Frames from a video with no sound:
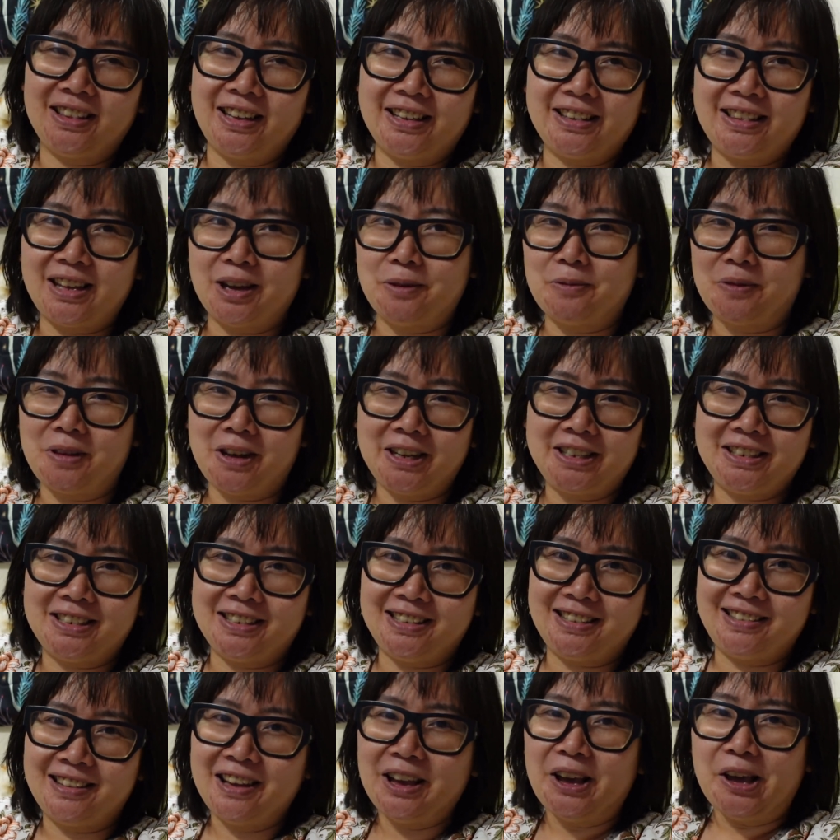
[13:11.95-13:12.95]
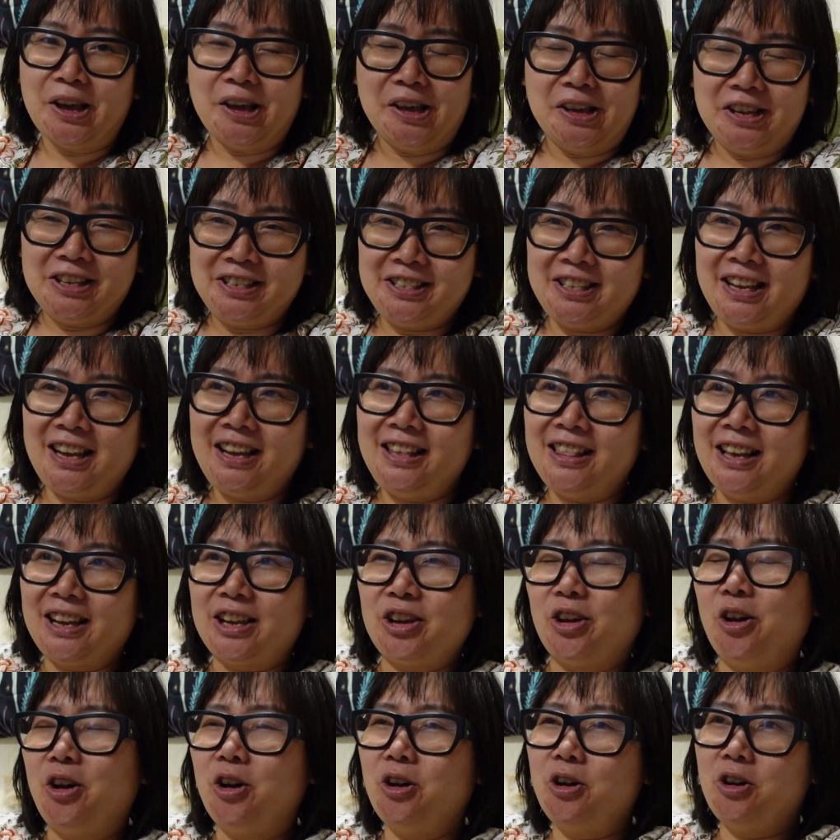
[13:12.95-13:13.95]
Like, they like to say, like,
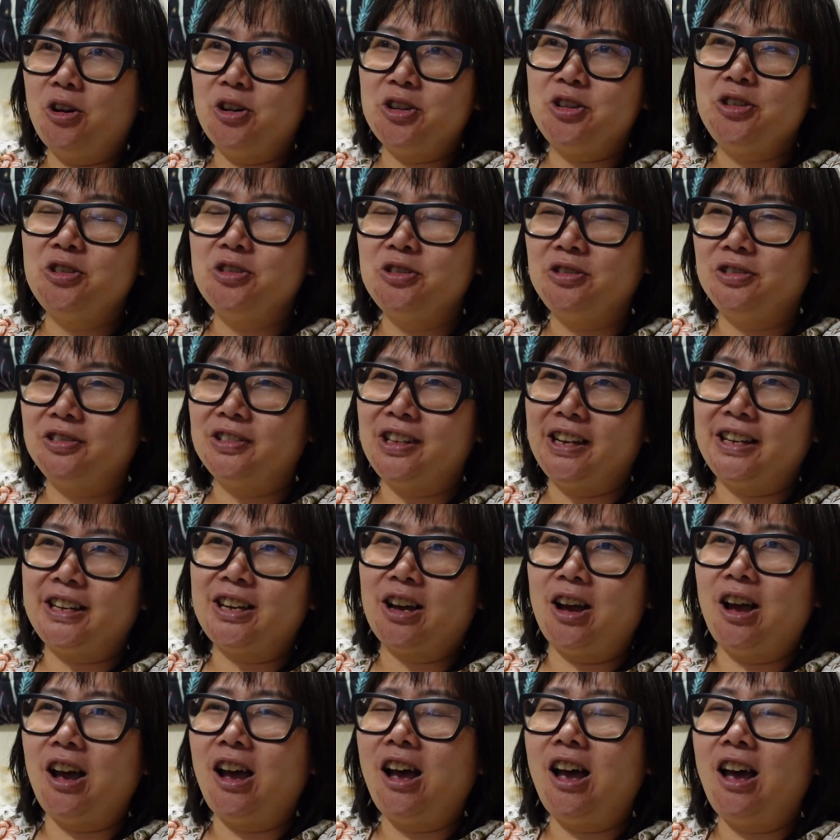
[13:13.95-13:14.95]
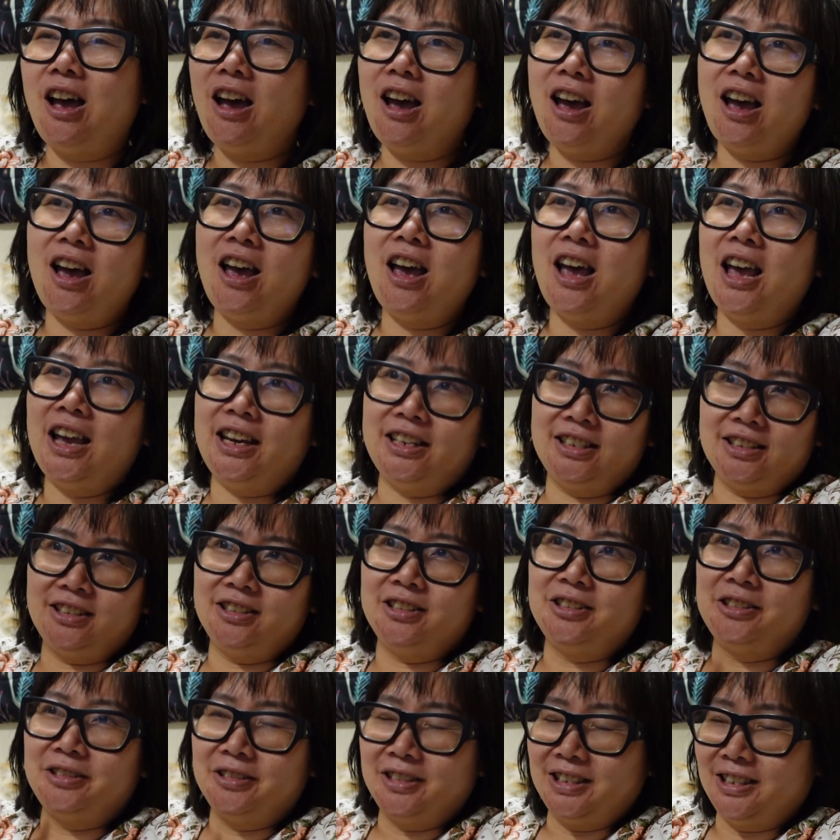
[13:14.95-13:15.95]
oh, you, like, I
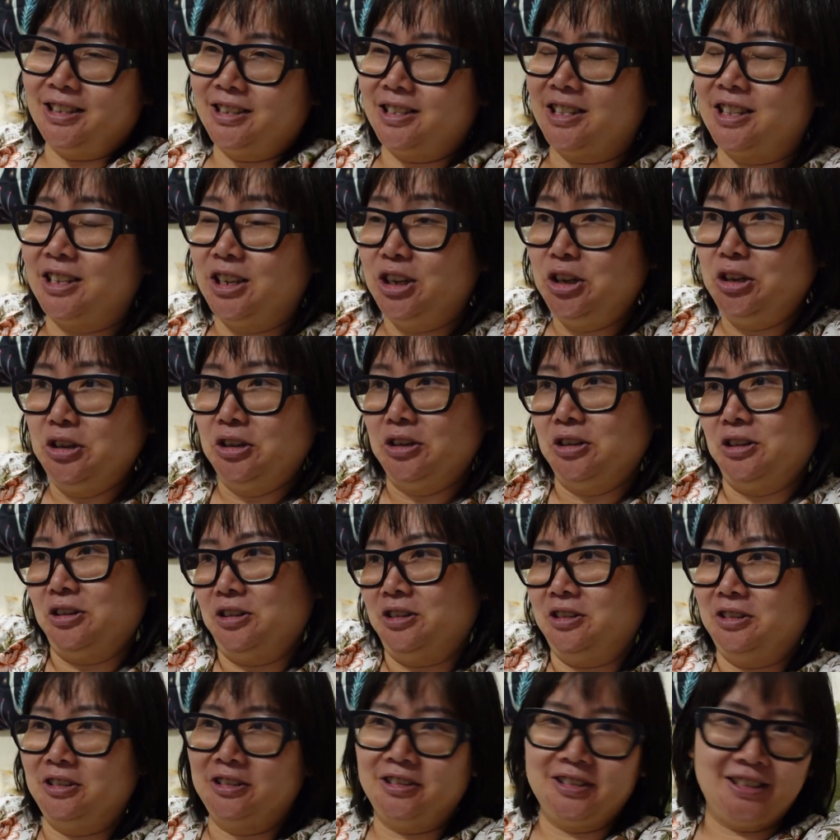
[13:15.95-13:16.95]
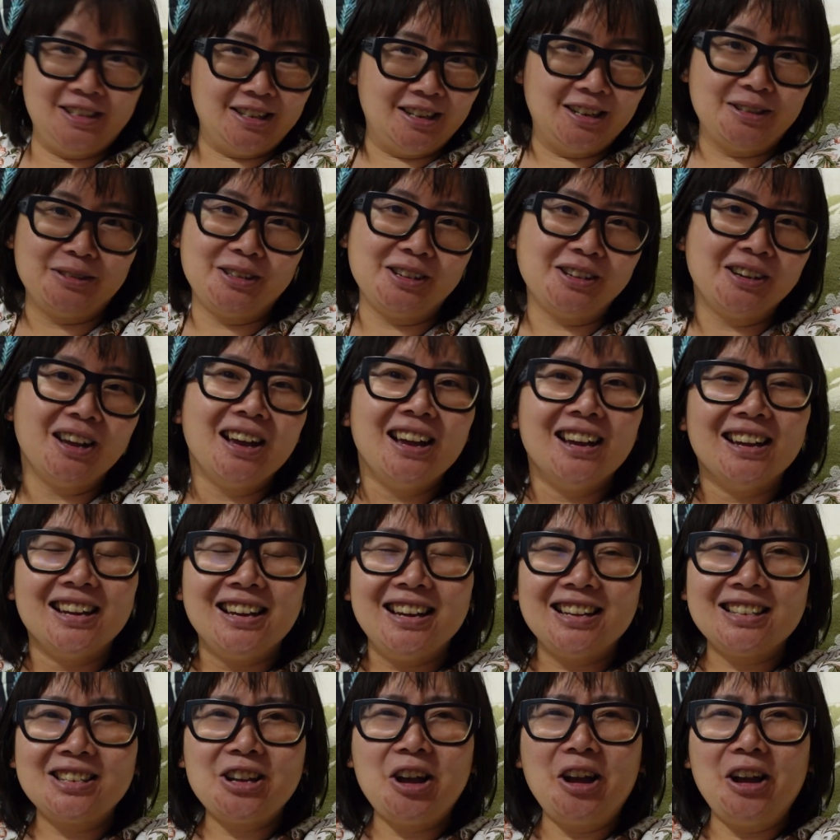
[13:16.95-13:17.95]
didn't do this, that you did.
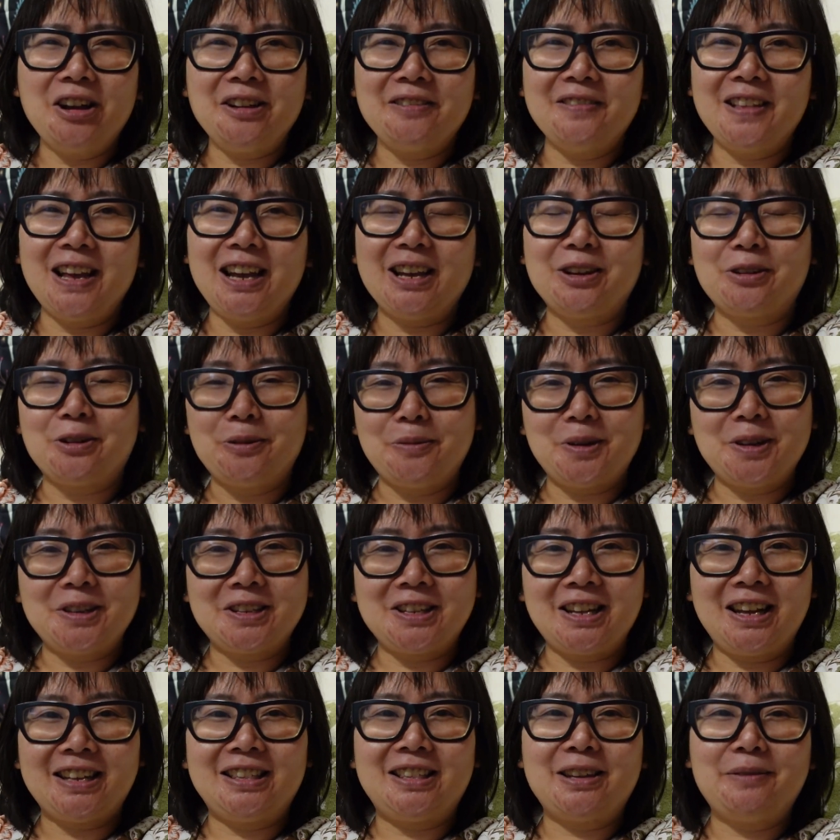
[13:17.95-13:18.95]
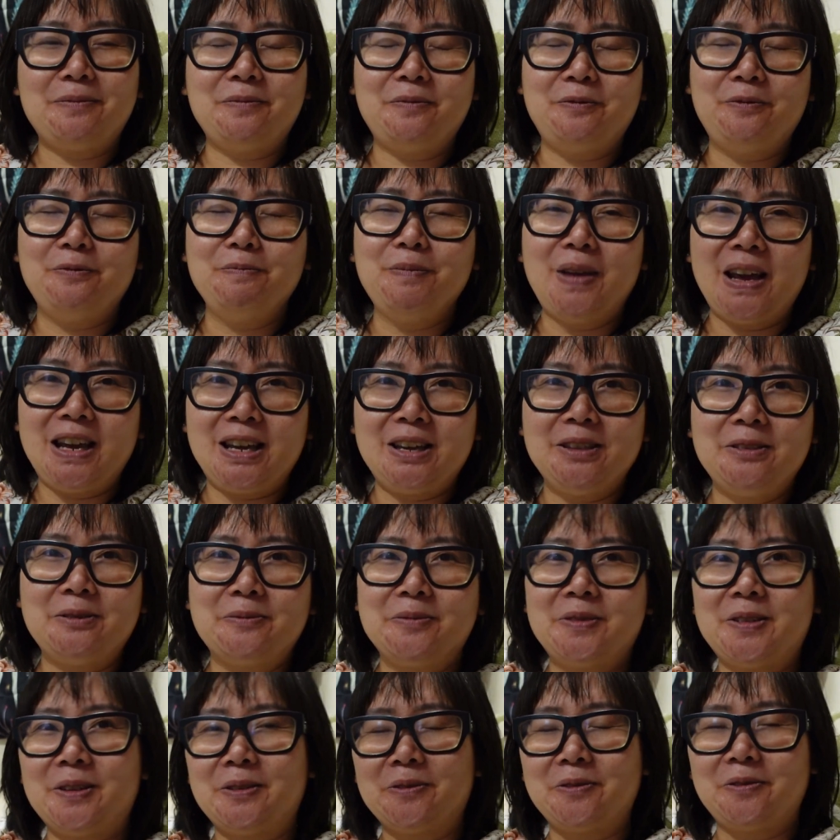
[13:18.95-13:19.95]
It's kind of like almost like them making
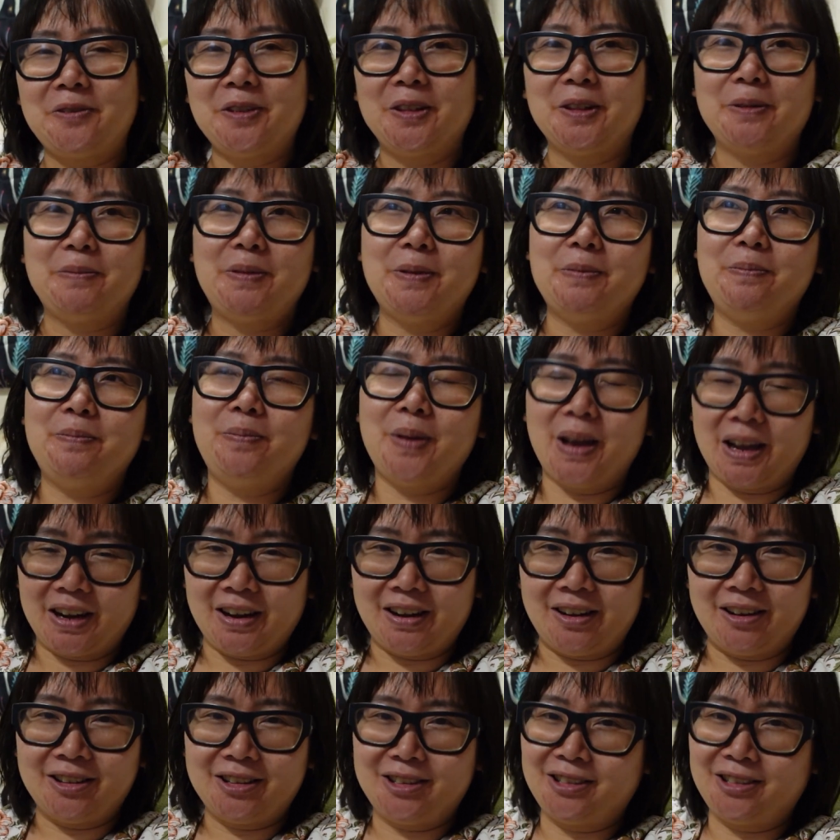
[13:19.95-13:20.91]
themselves feel a bit better.